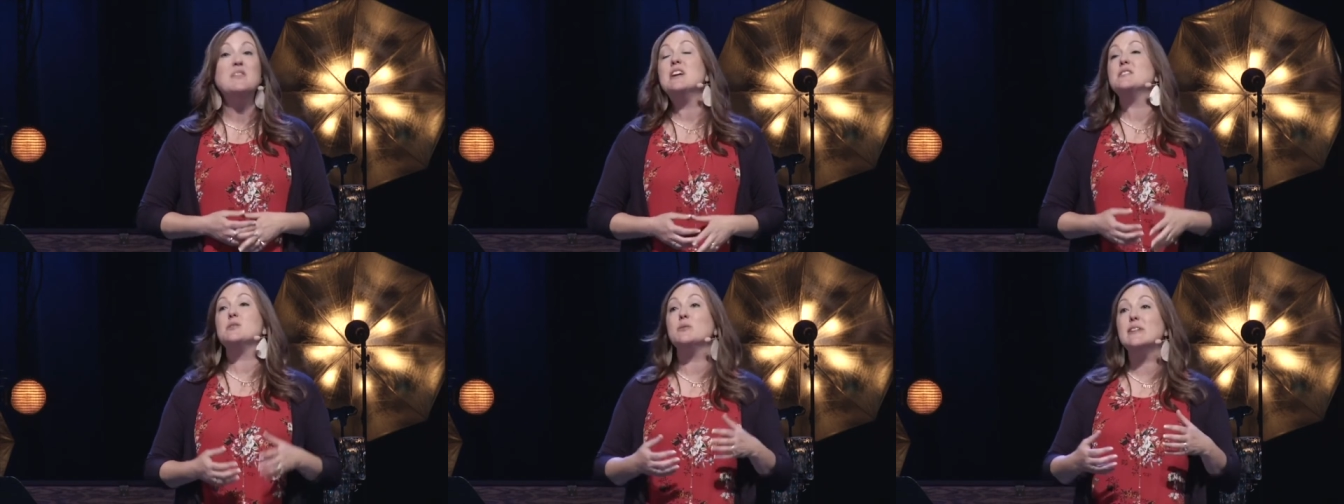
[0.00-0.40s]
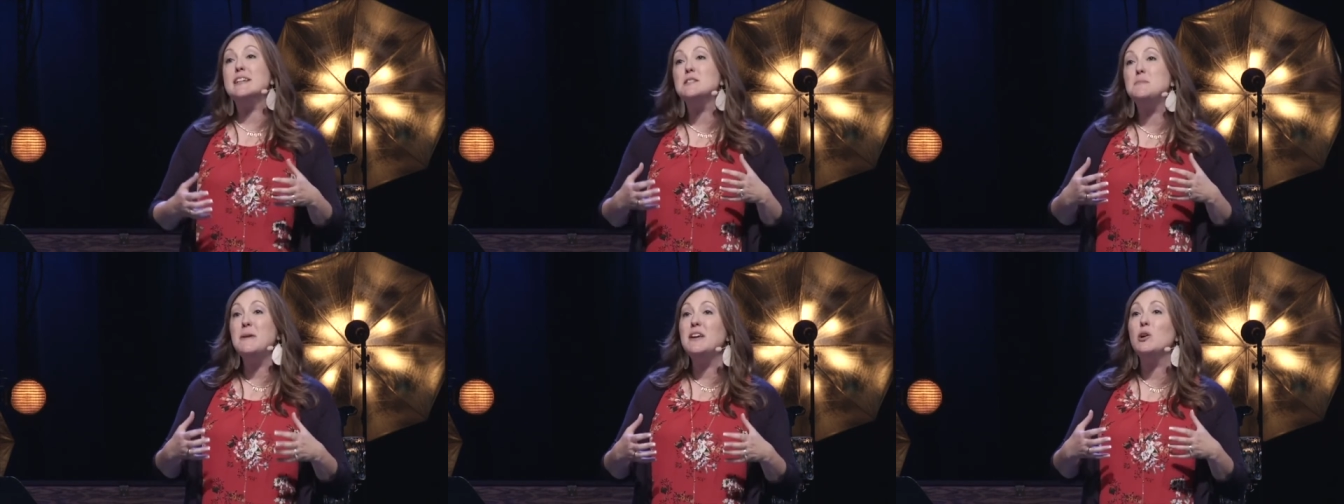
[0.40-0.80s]
So
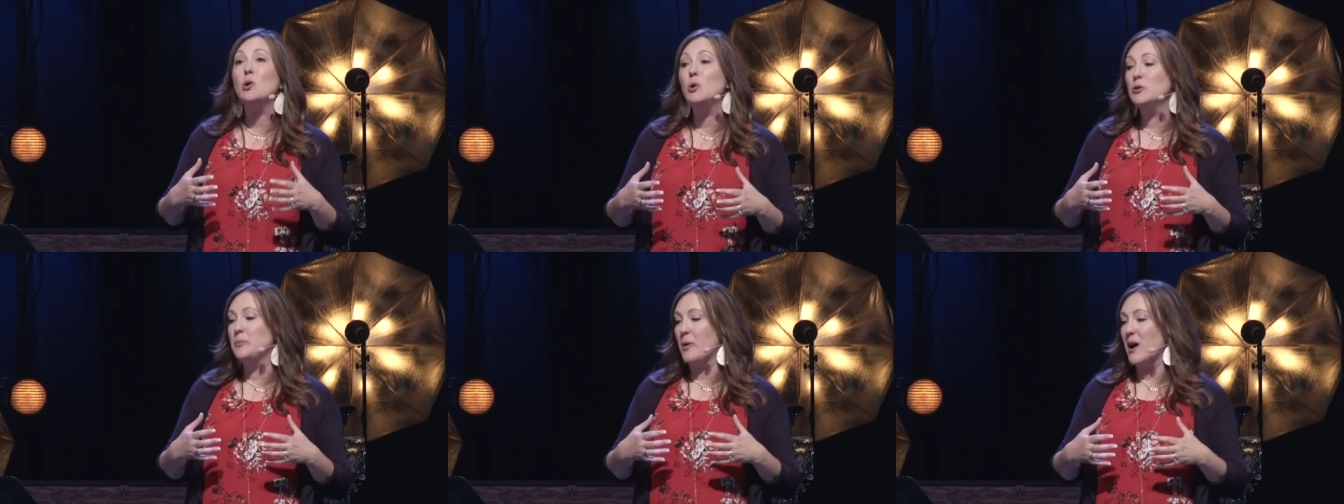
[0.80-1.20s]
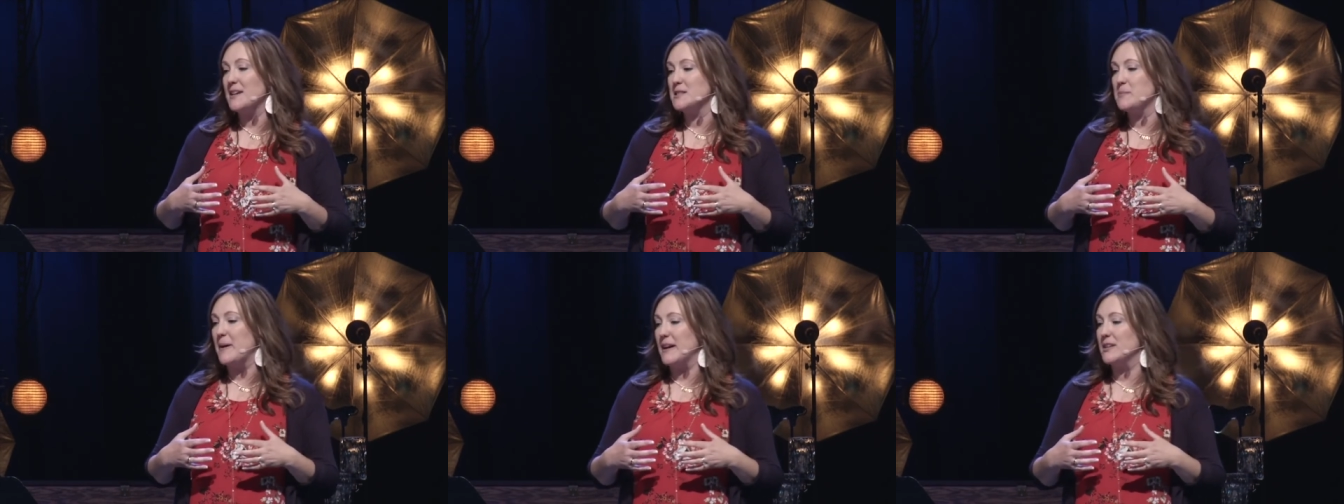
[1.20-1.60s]
let's be gold
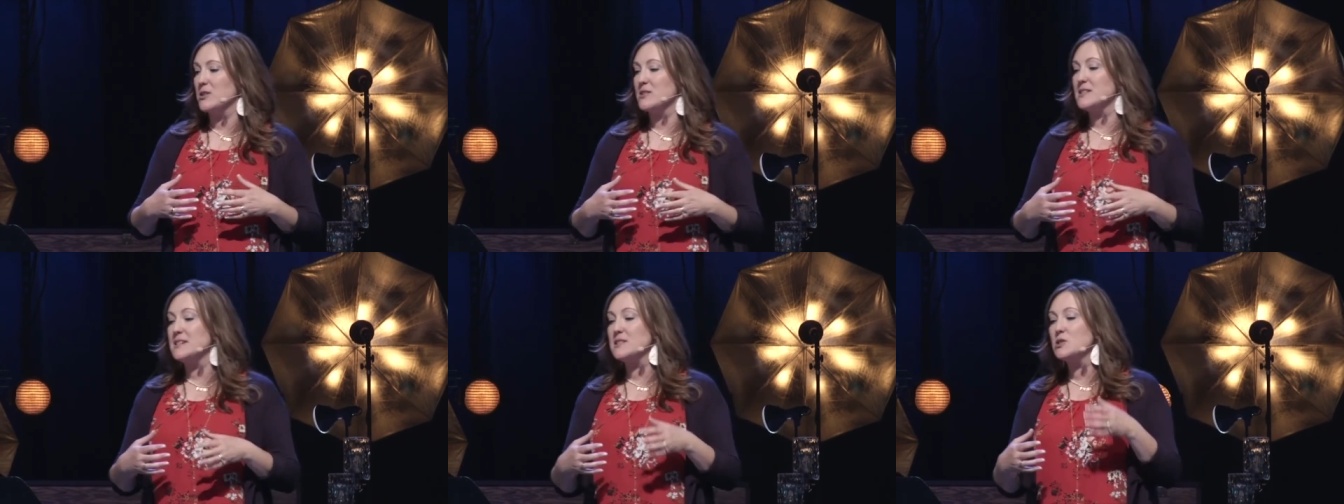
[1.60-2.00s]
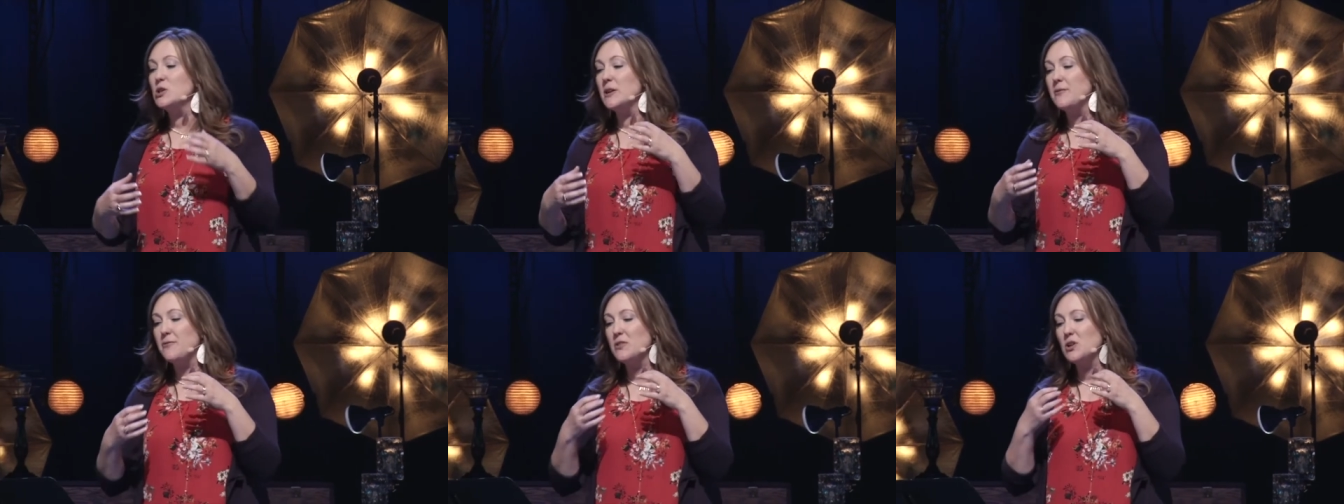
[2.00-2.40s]
prospectors. Let's
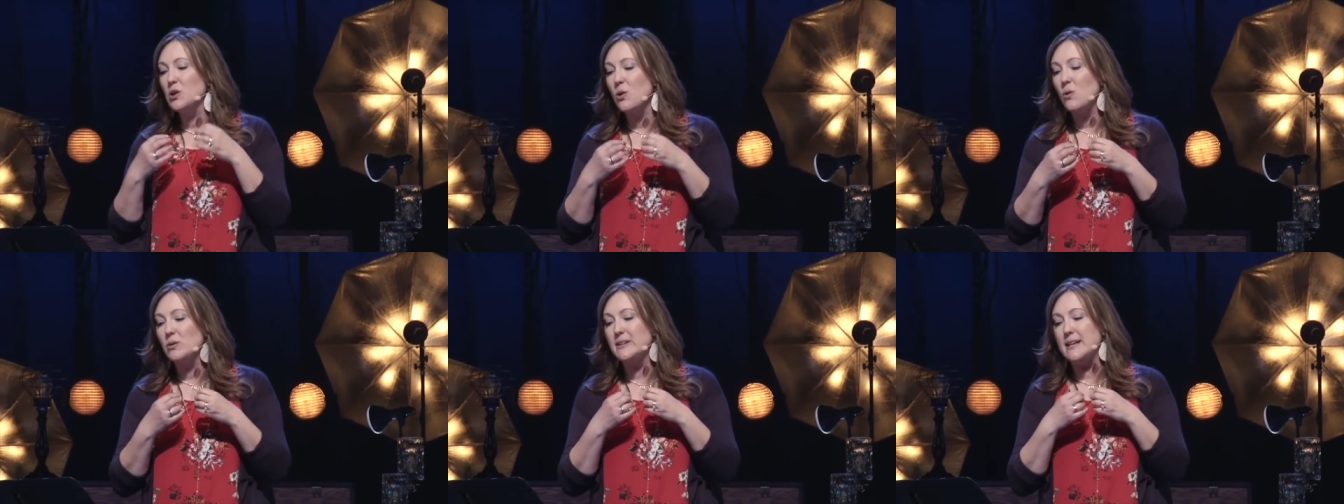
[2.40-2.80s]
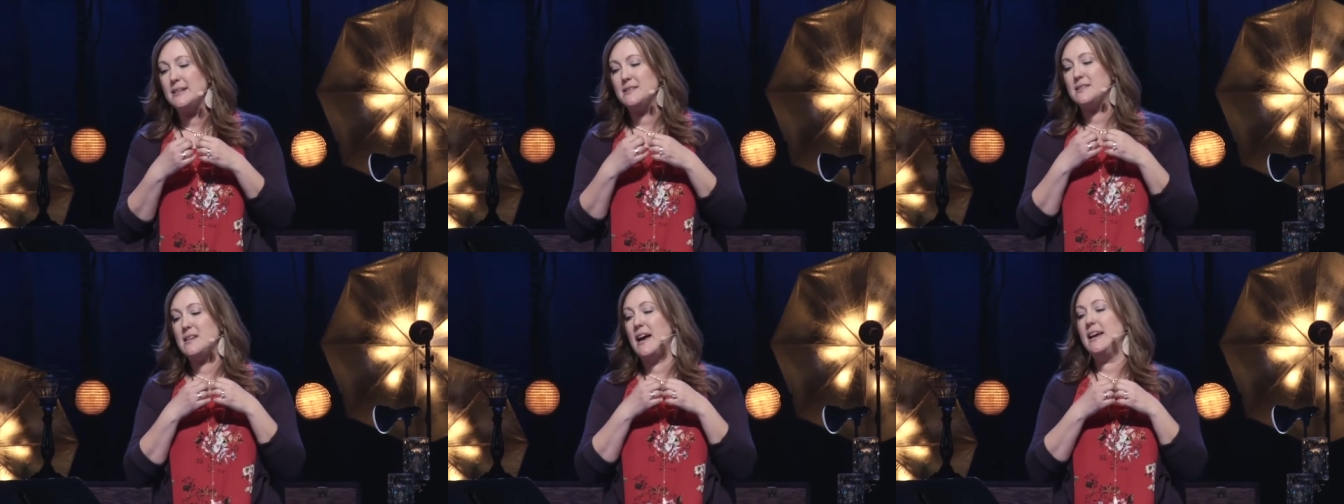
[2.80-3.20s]
look for the gold
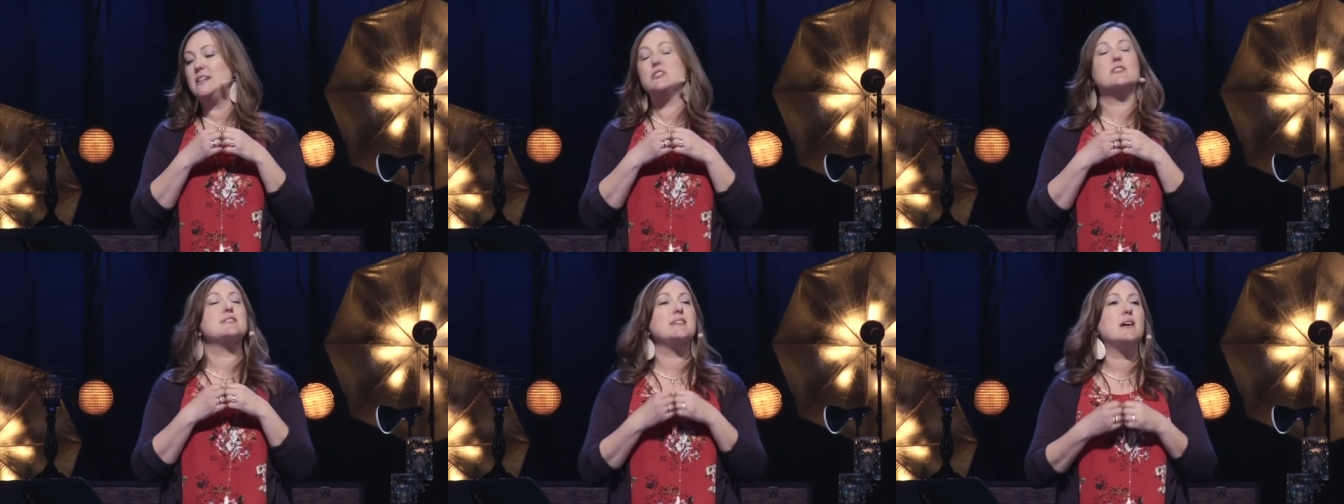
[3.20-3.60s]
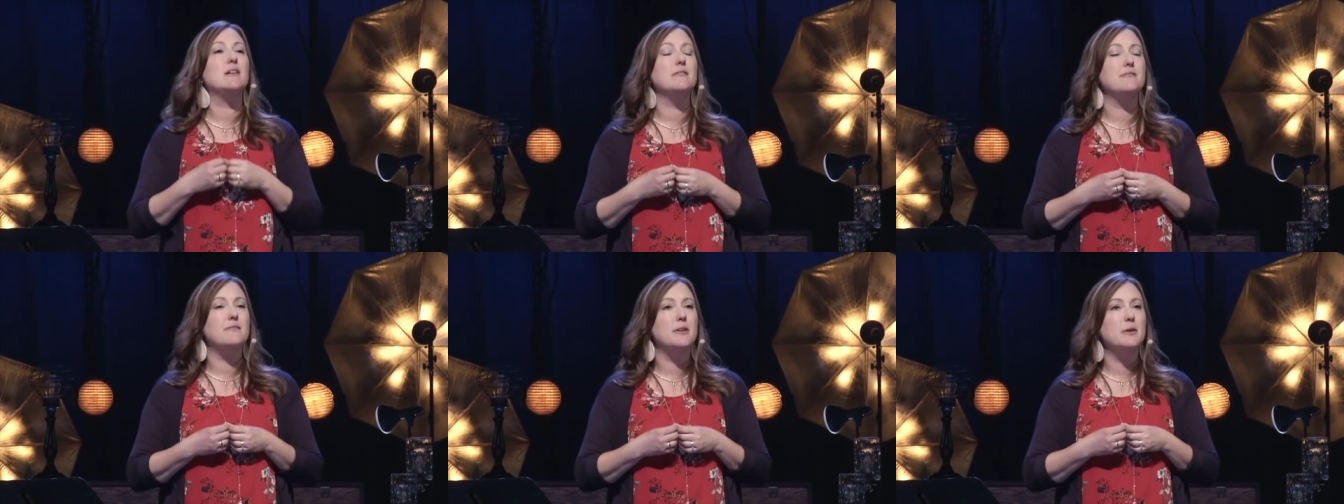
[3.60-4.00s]
inside
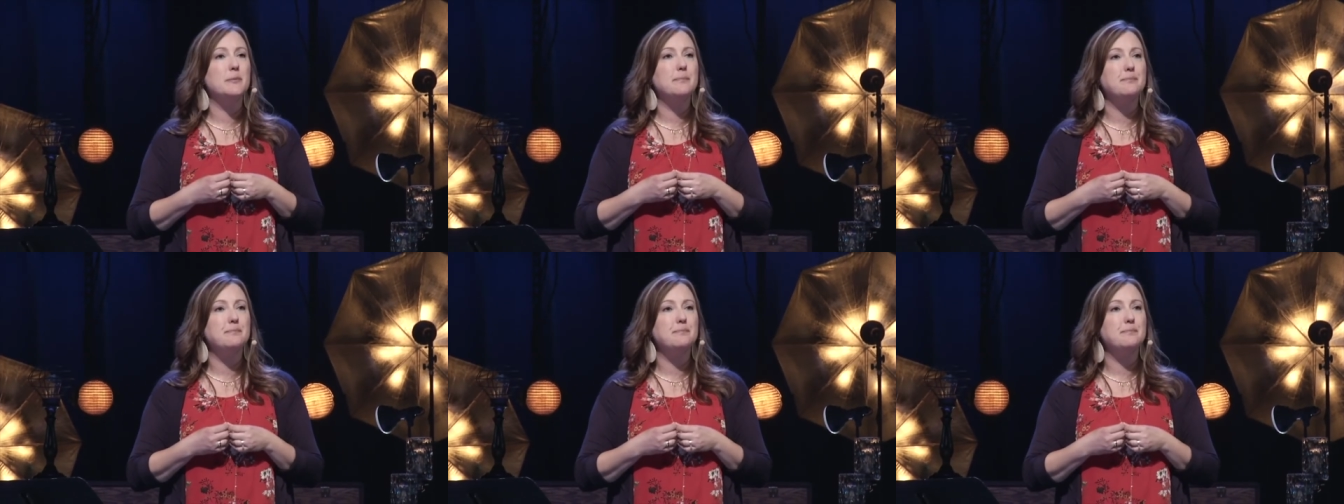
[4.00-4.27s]
yourself.